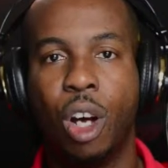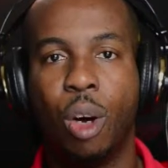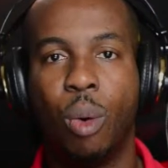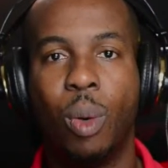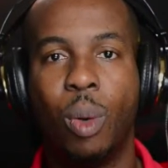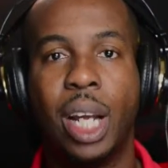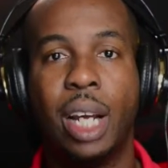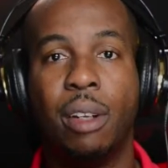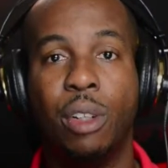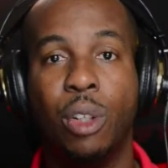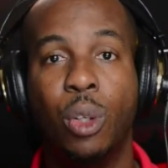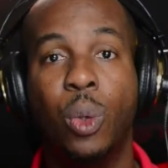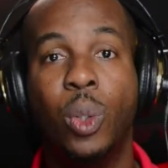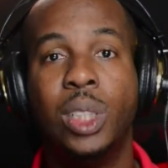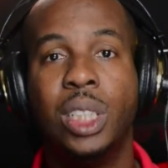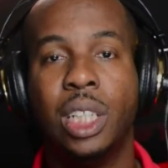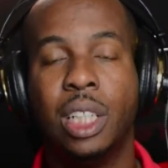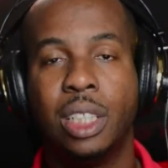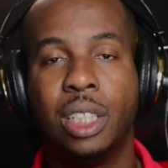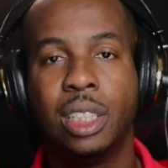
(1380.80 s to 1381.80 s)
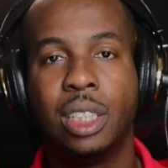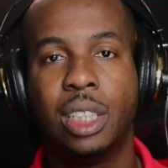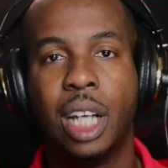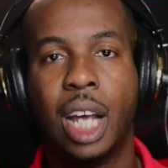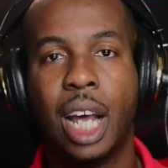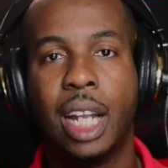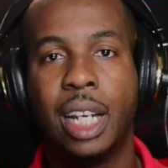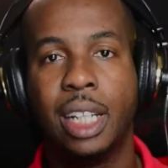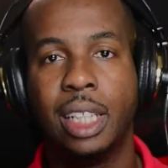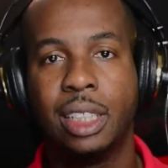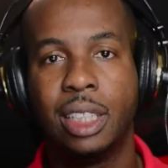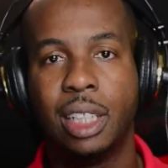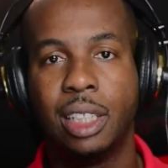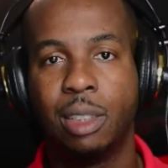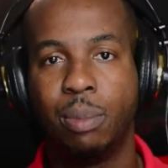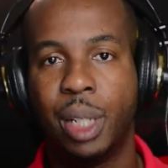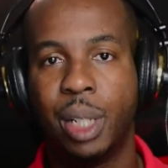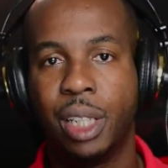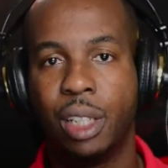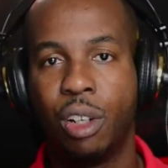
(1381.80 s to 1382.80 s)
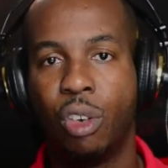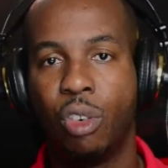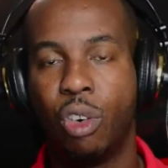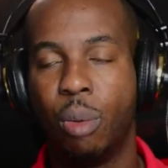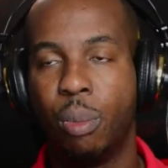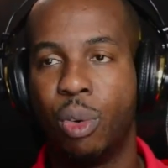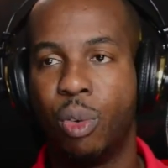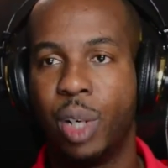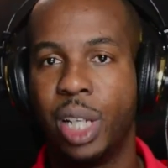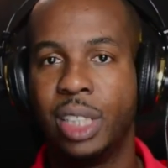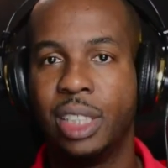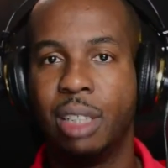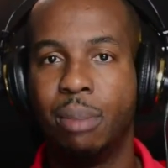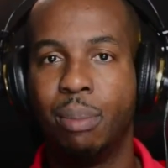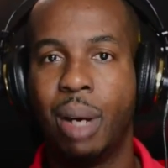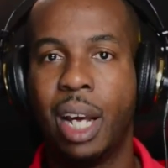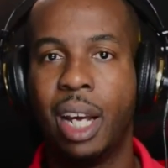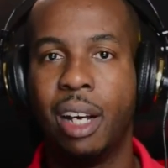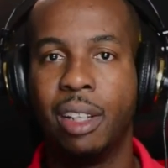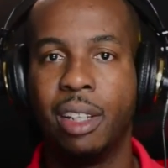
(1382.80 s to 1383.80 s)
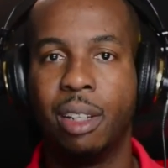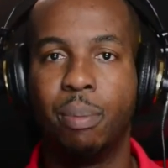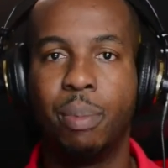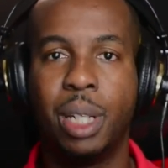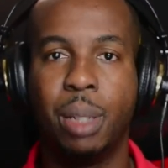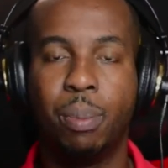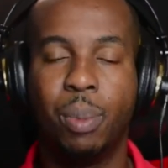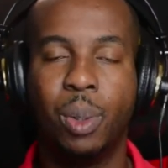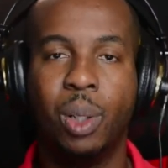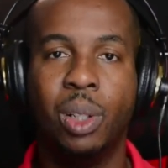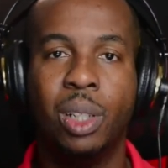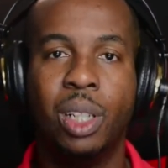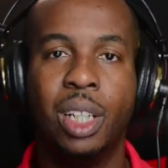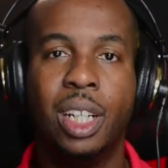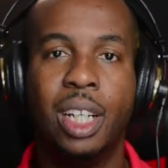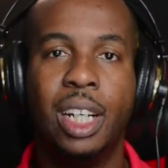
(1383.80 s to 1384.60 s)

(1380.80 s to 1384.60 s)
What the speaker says: what I noticed, and this has been corroborated by other people,